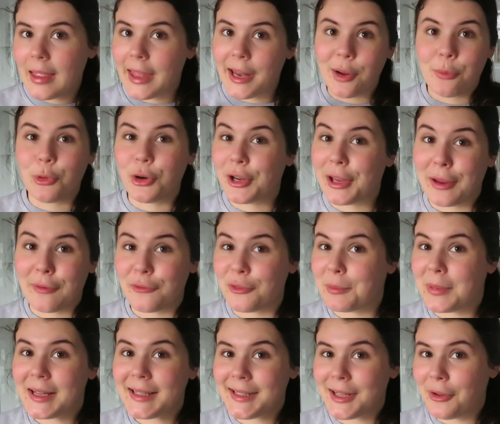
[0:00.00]
and I'm working for
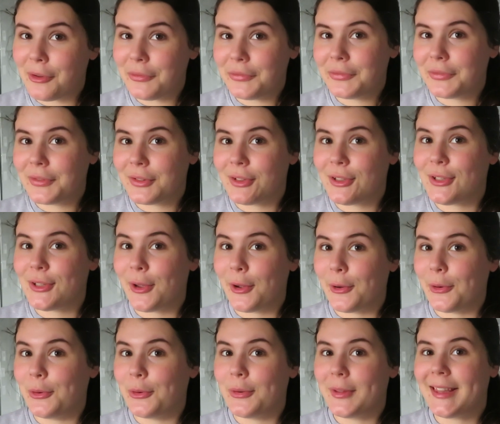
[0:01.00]
myself.
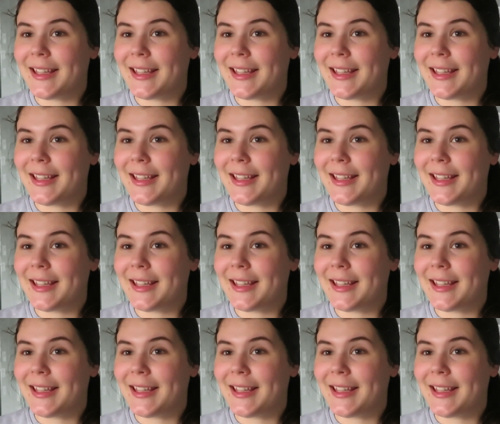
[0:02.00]
So